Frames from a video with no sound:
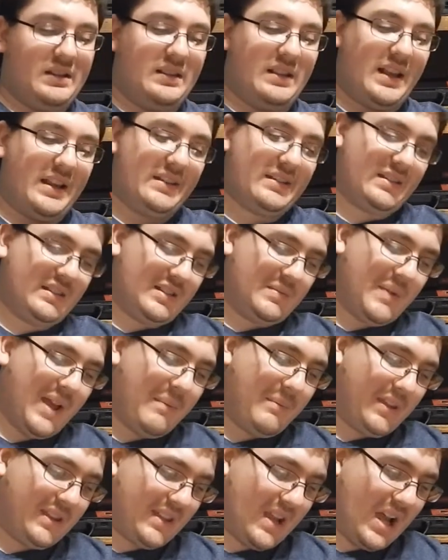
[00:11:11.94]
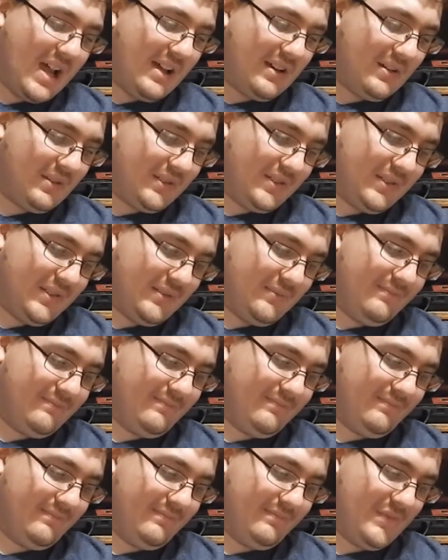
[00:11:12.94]
Licensed by McDonald's.
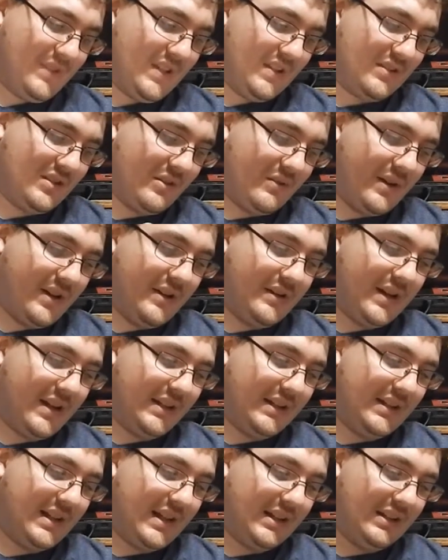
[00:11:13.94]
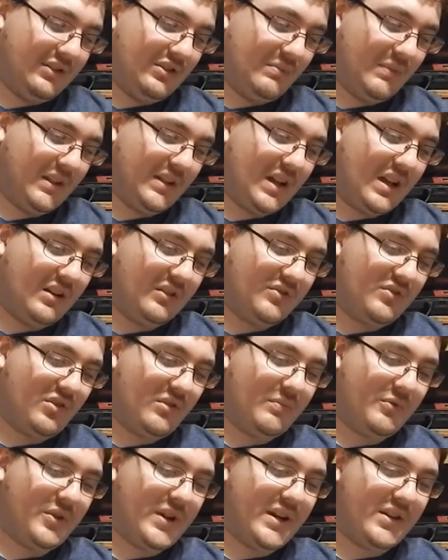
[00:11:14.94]
It says so right here, 1992 McDonald's
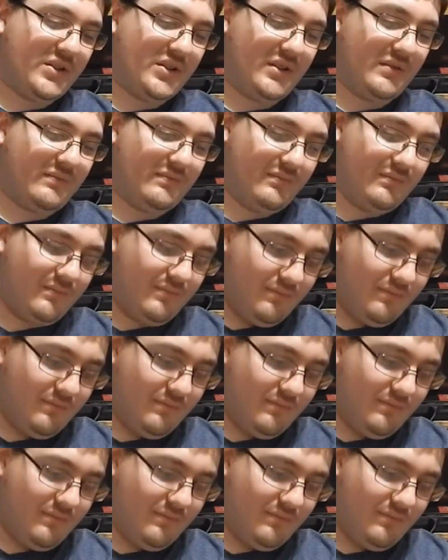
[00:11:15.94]
Corporation.